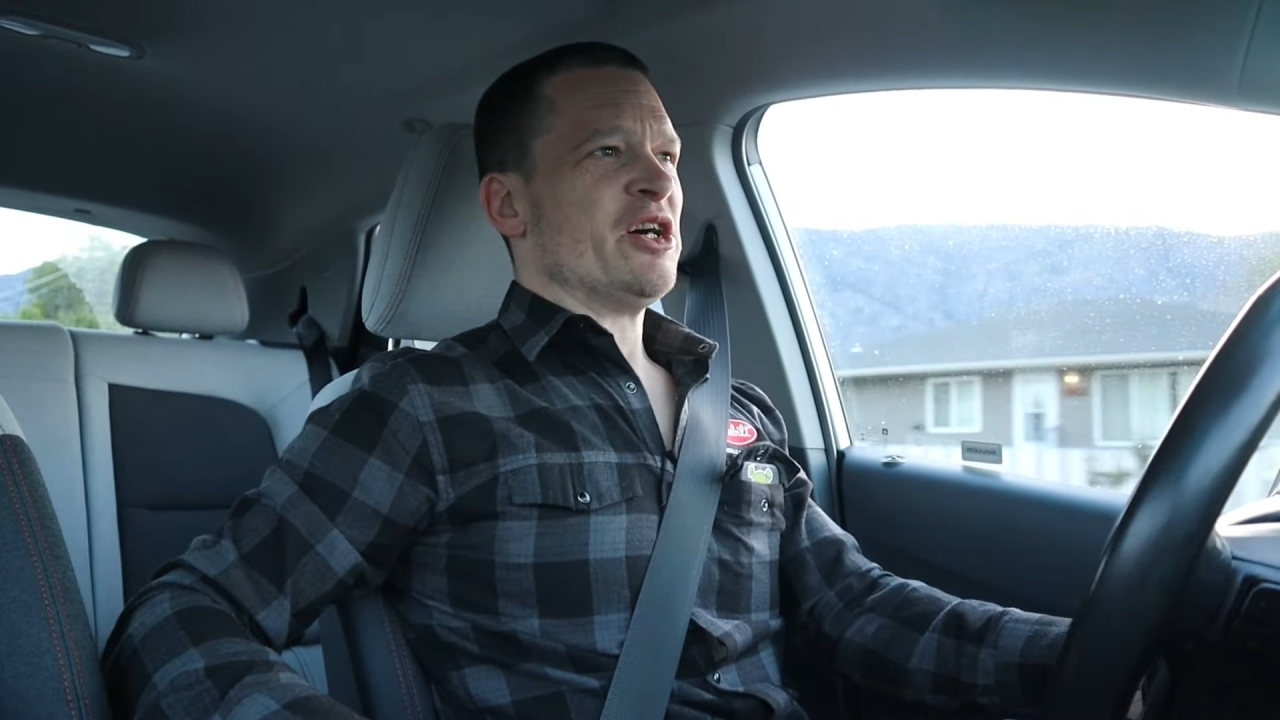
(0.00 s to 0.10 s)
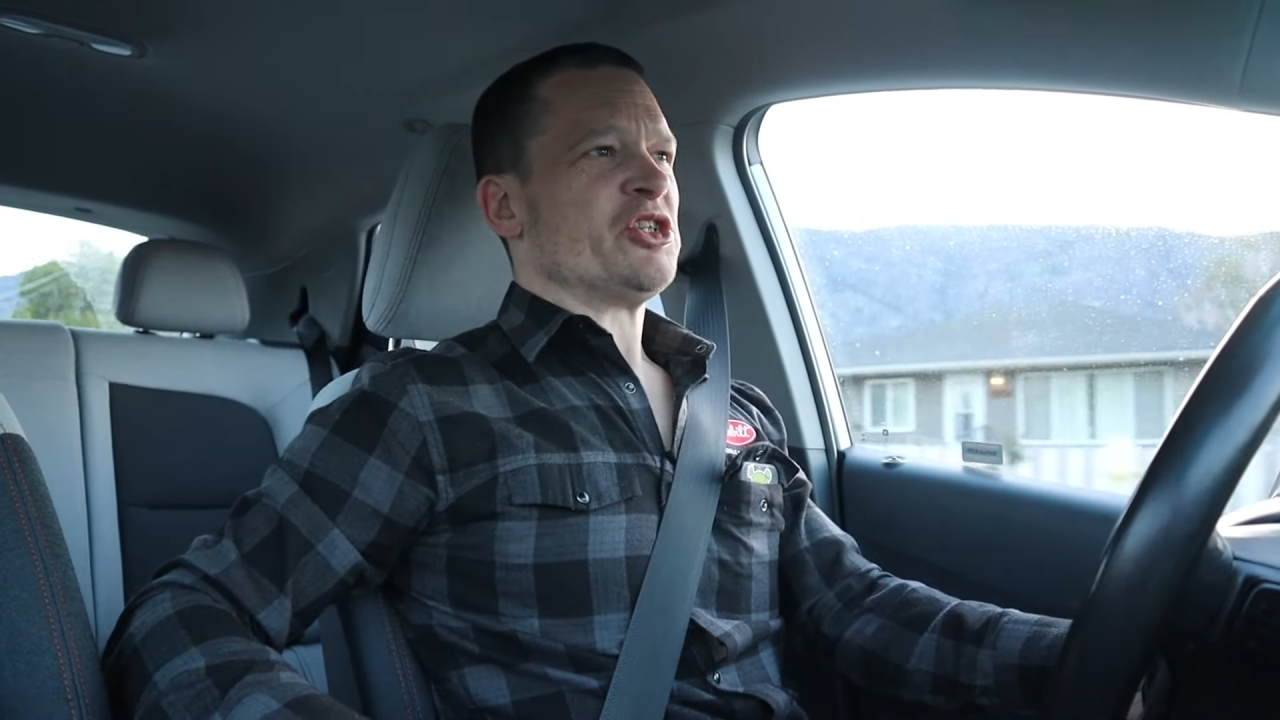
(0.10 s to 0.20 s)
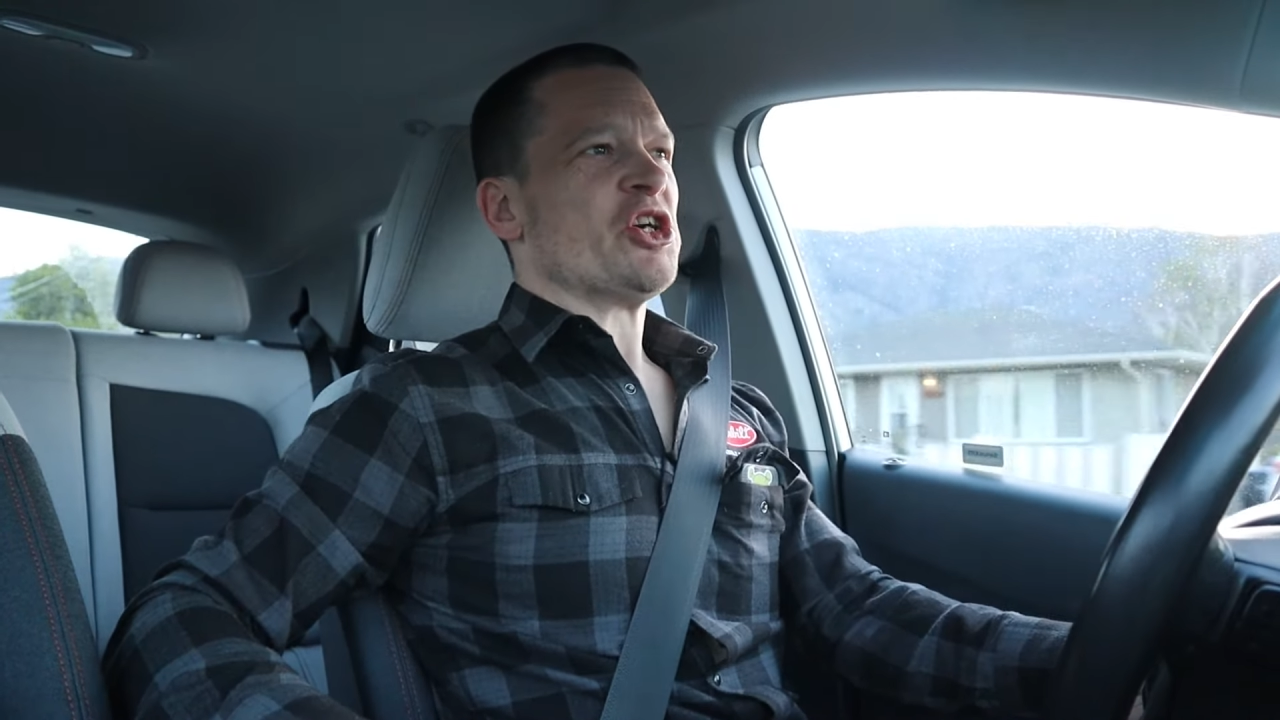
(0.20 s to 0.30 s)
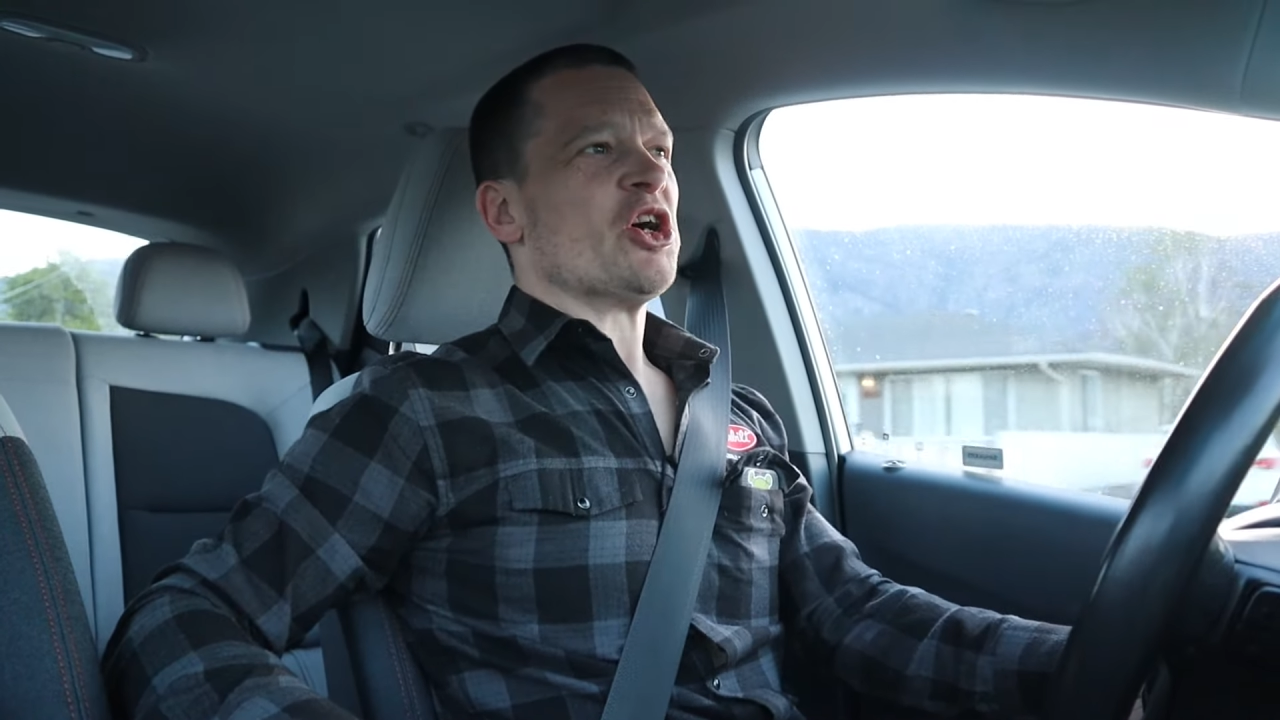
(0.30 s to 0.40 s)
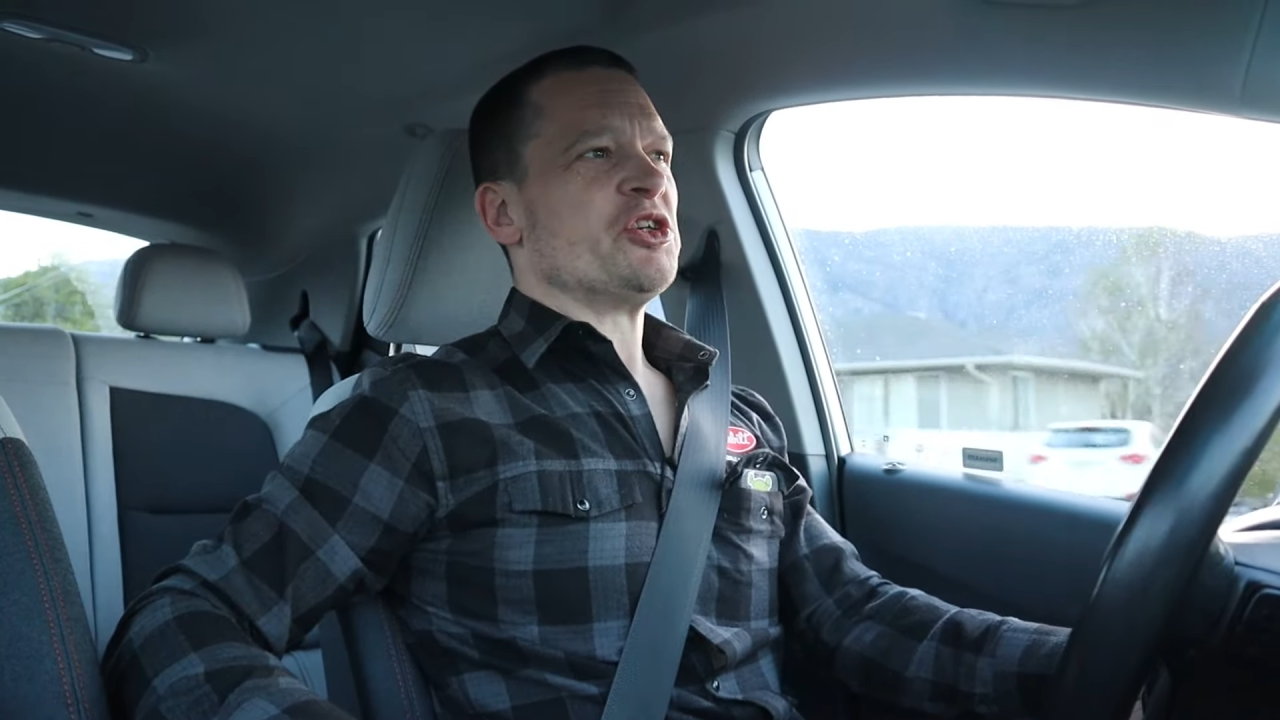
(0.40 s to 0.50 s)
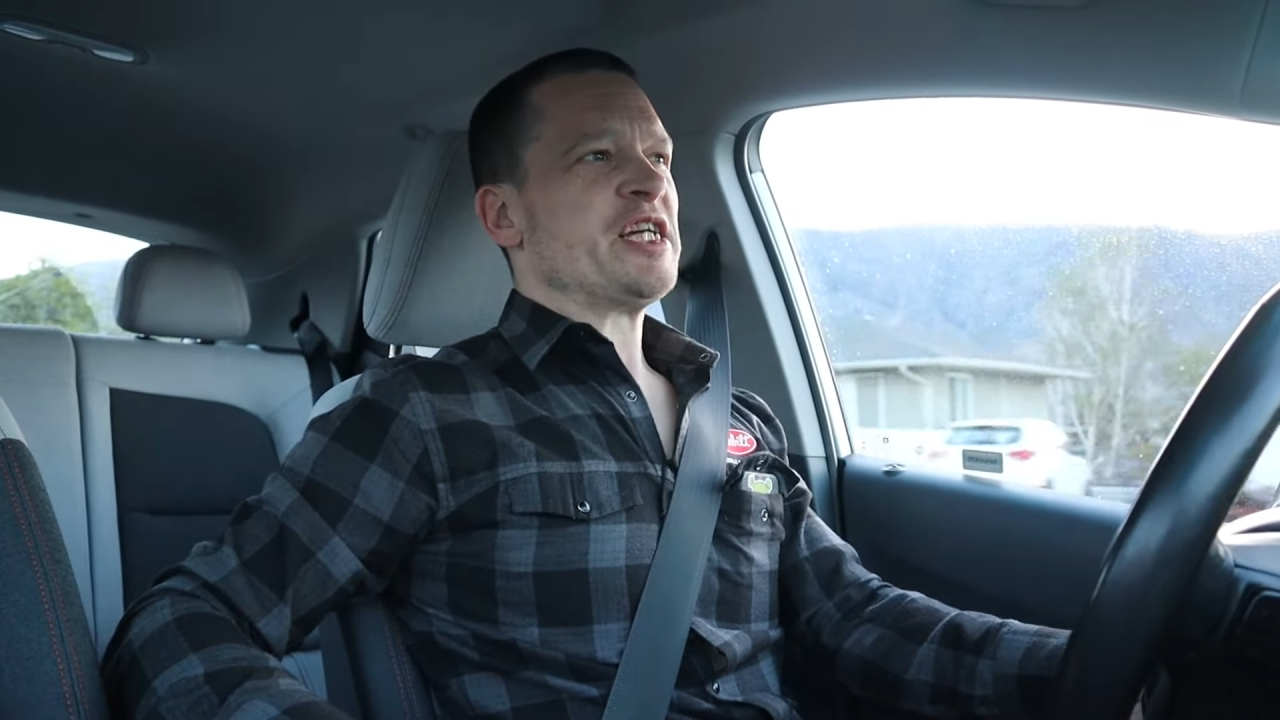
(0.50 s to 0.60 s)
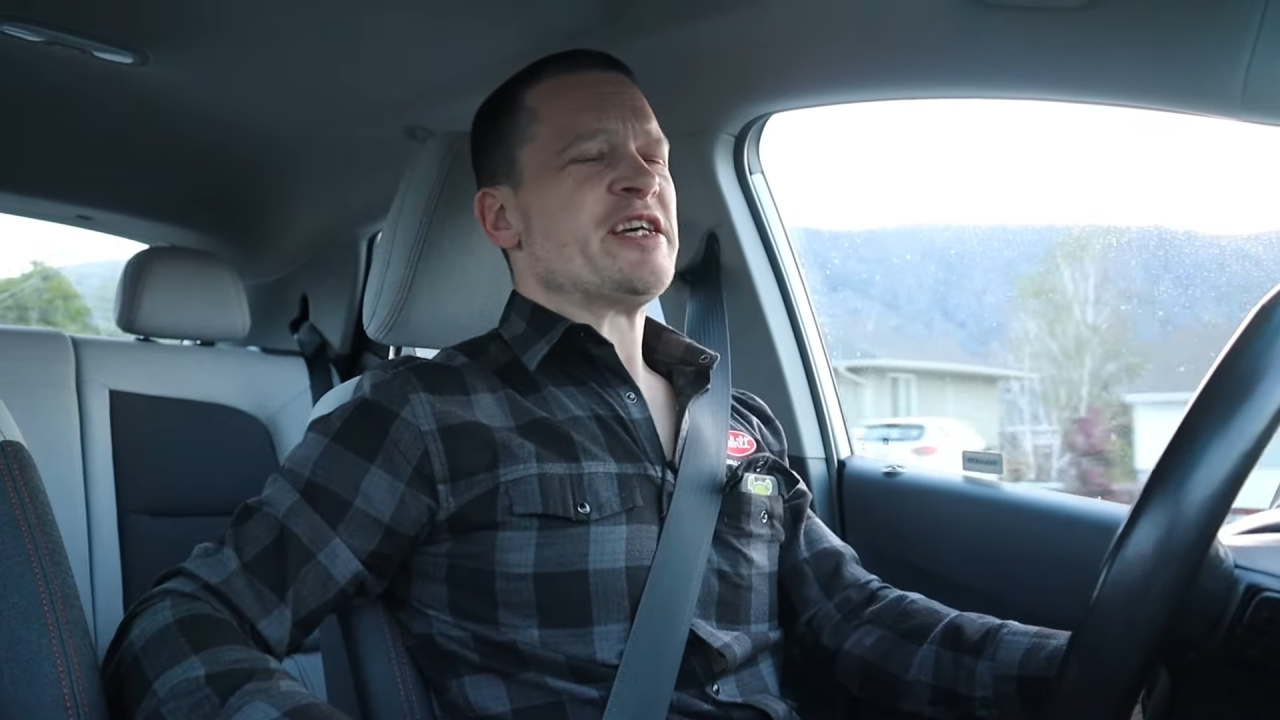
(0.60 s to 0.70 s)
not charge